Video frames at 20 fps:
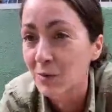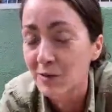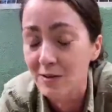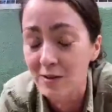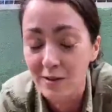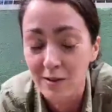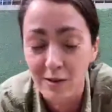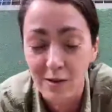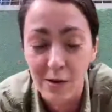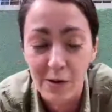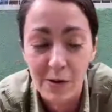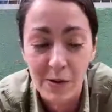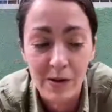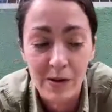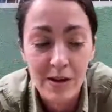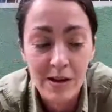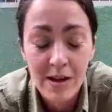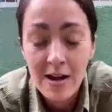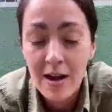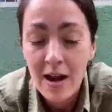our chimps
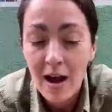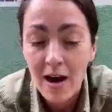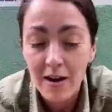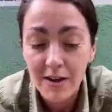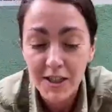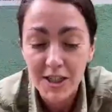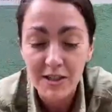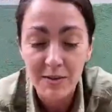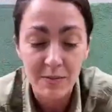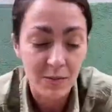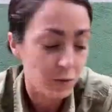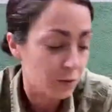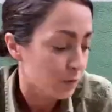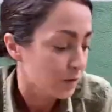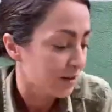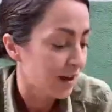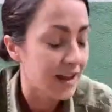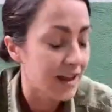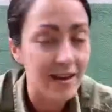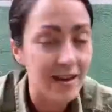will take a leaf
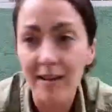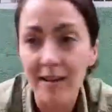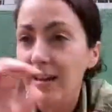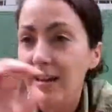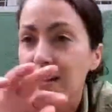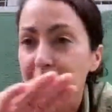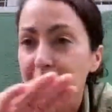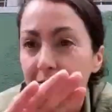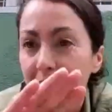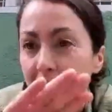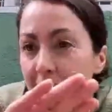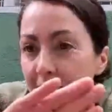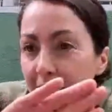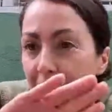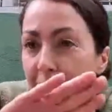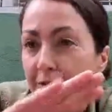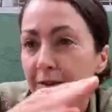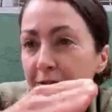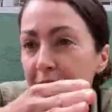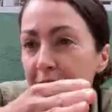and they'll fold it
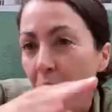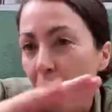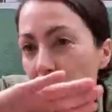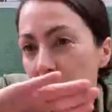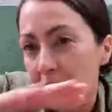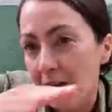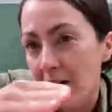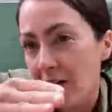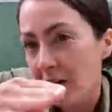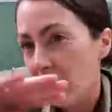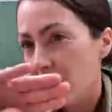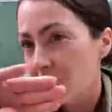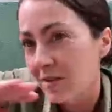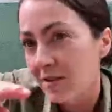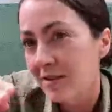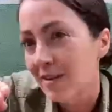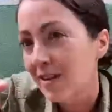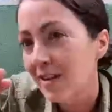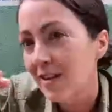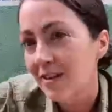concertina style
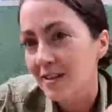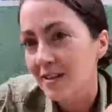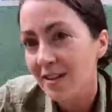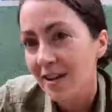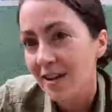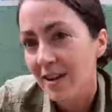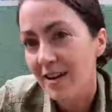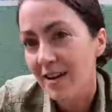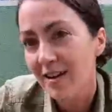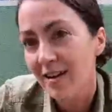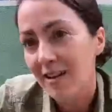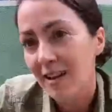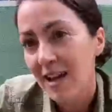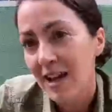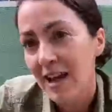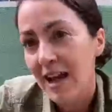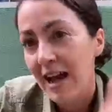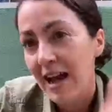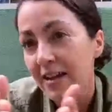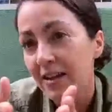and use that to
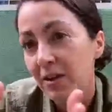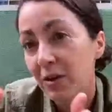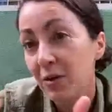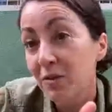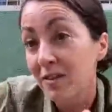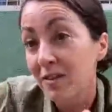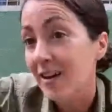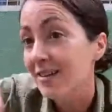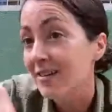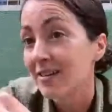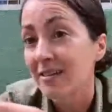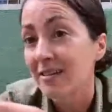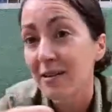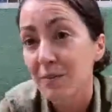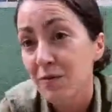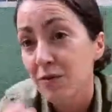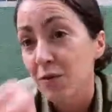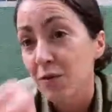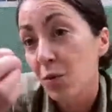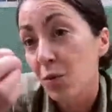dip for water.
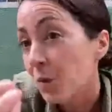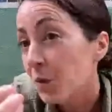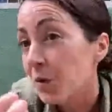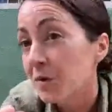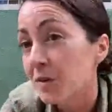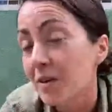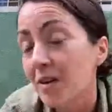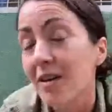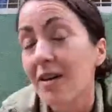They will make